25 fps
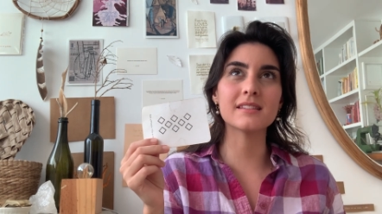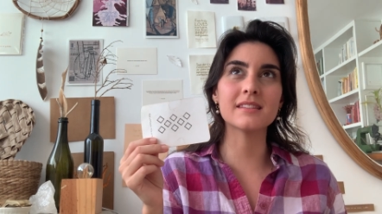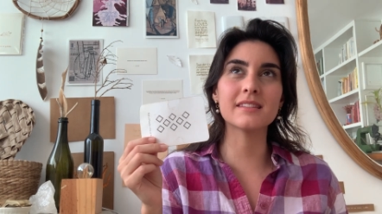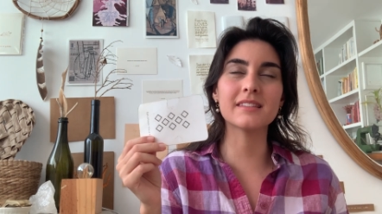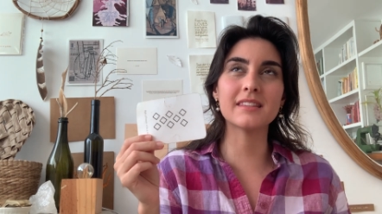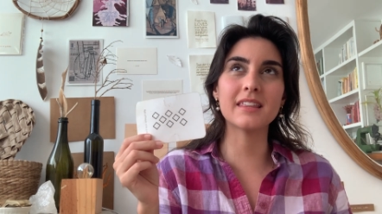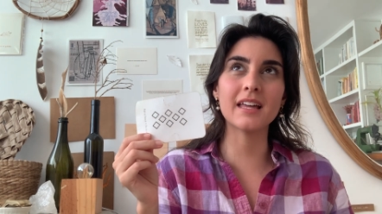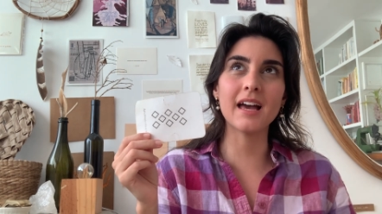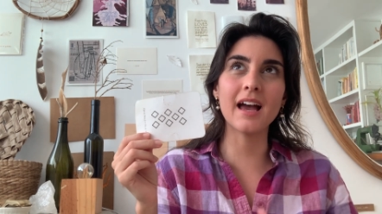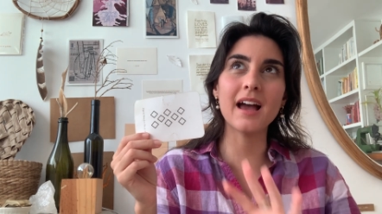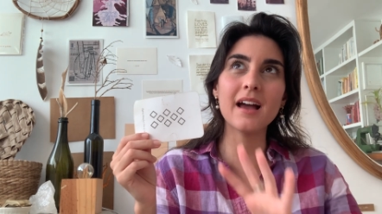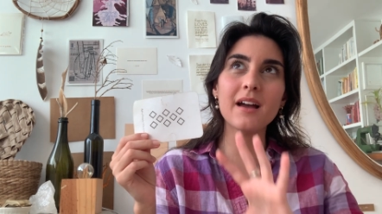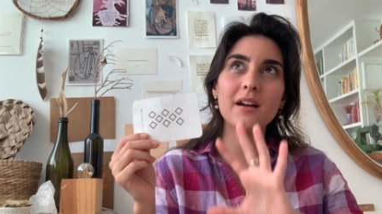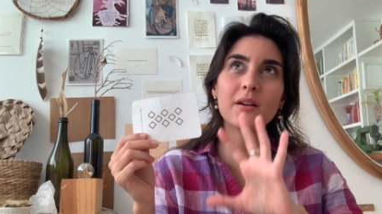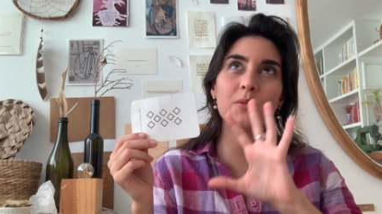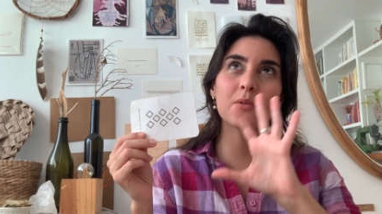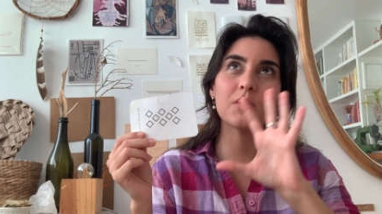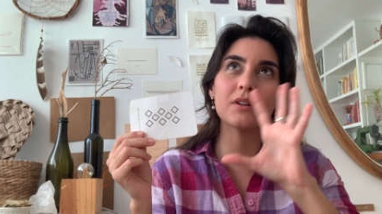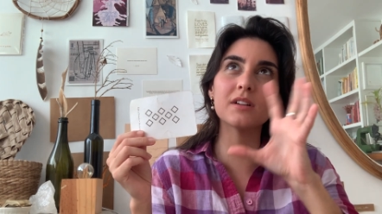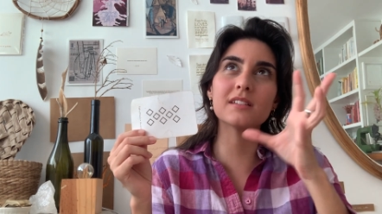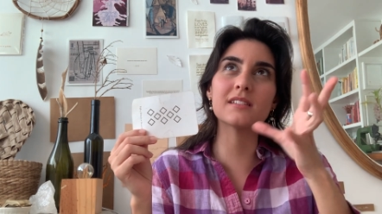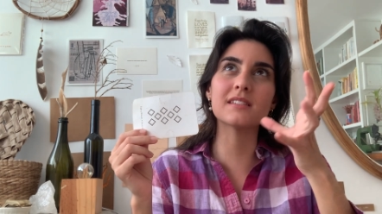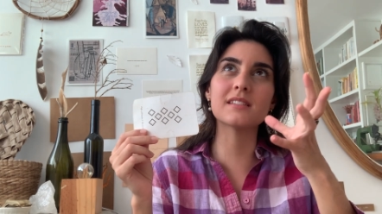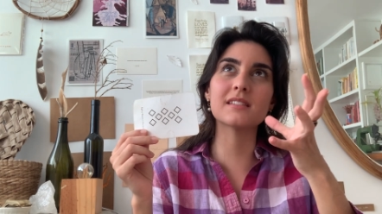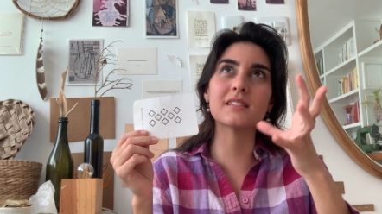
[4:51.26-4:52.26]
that
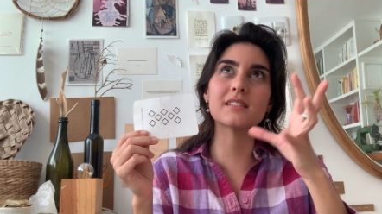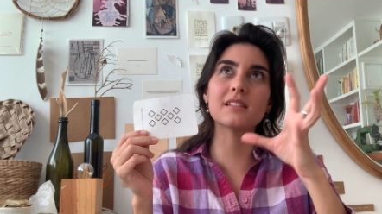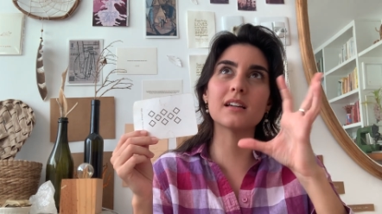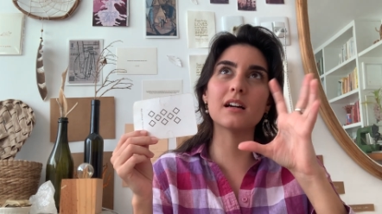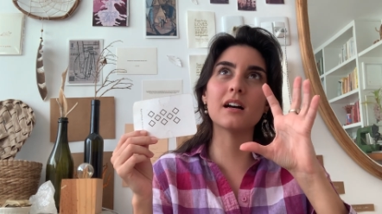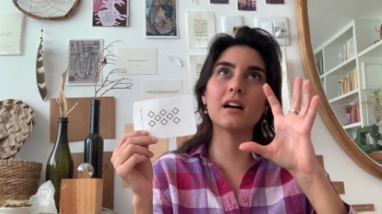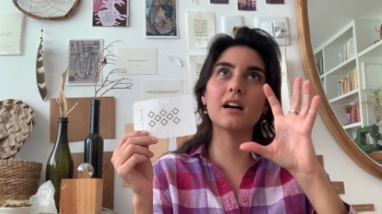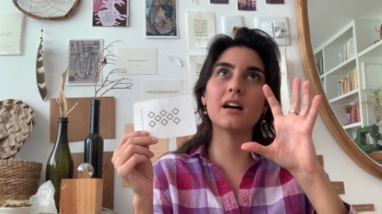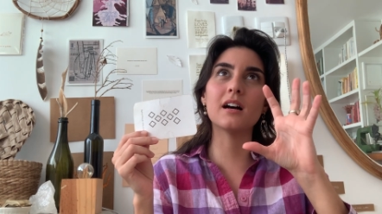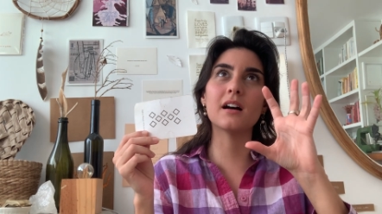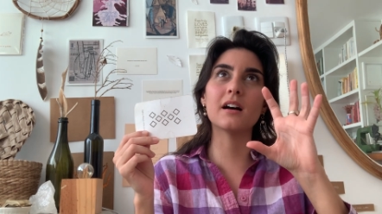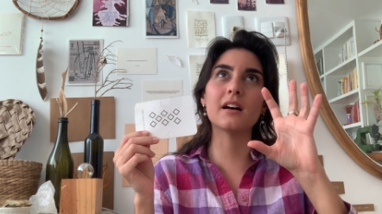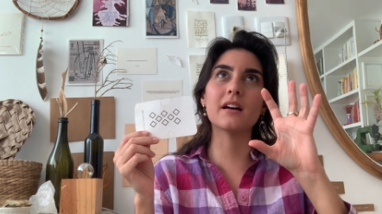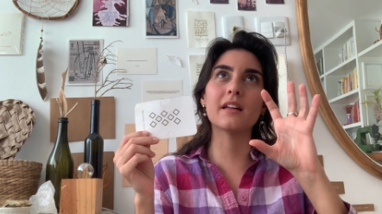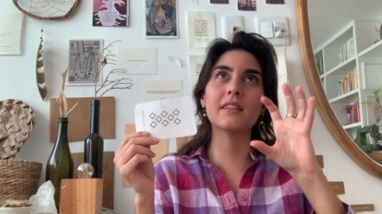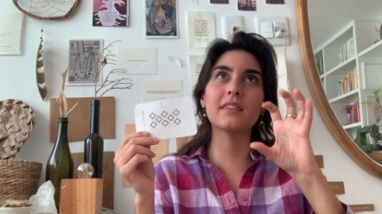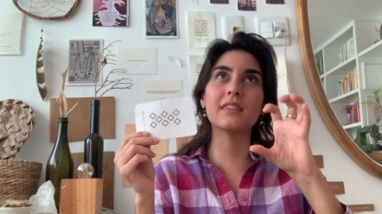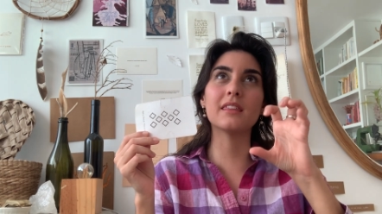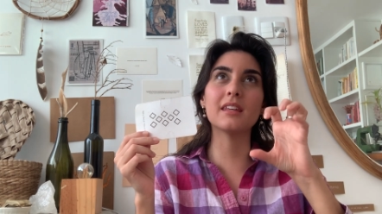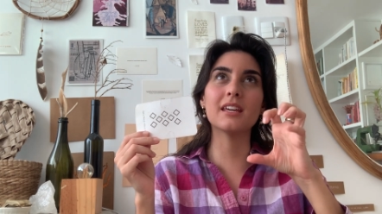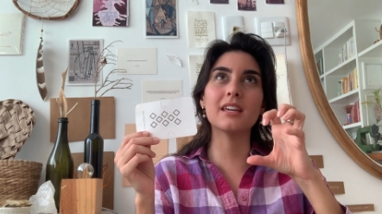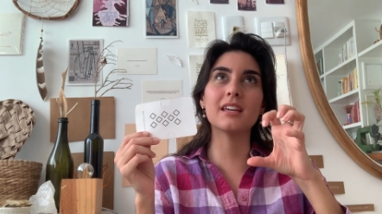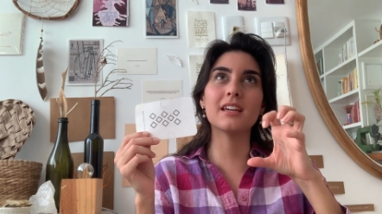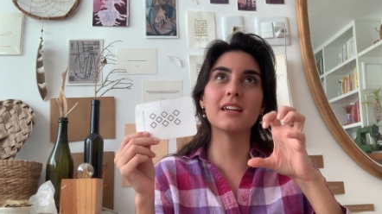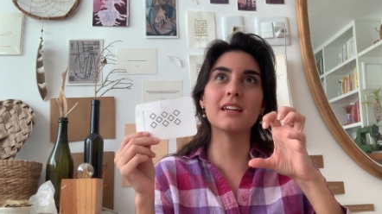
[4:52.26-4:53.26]
was
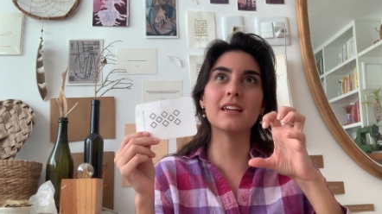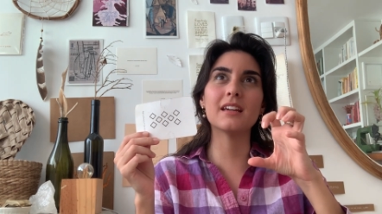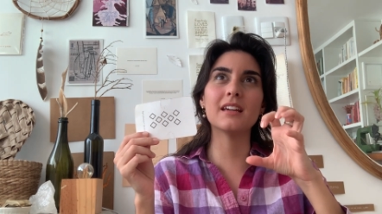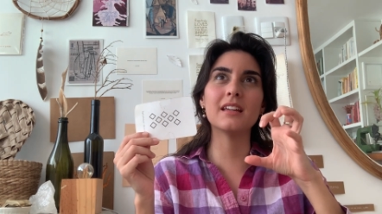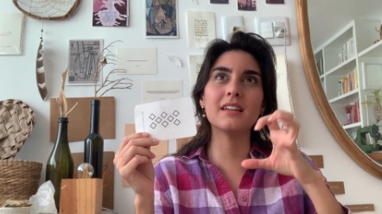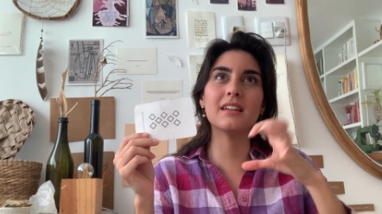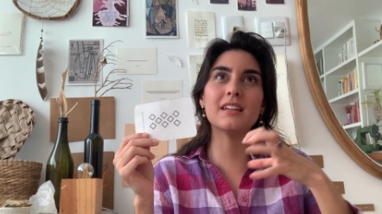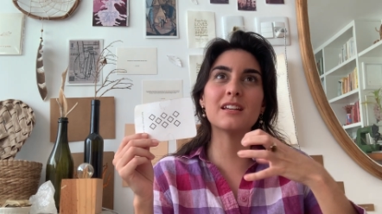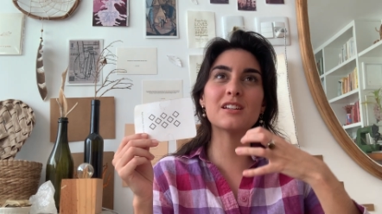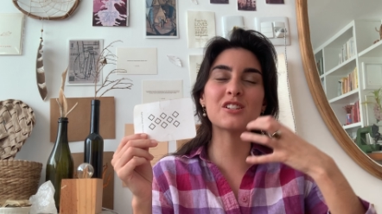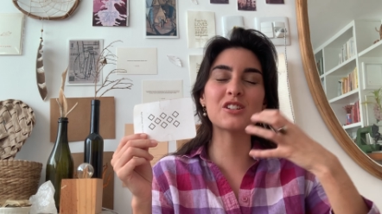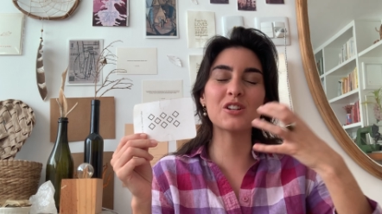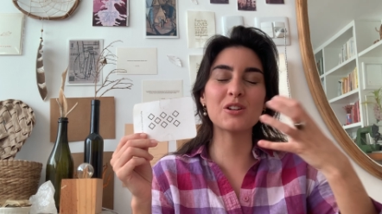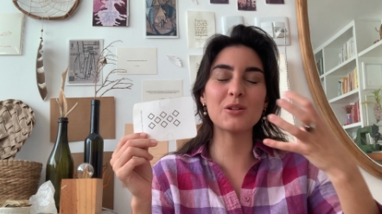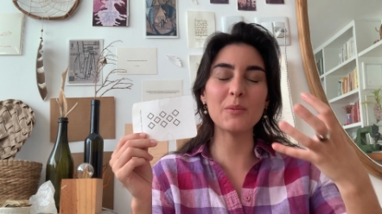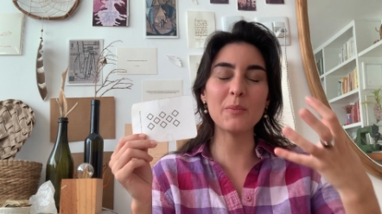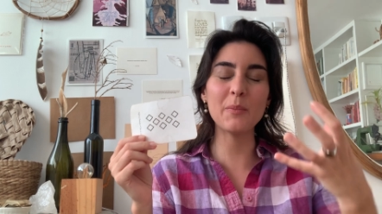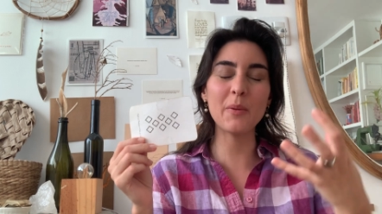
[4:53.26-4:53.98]
the initial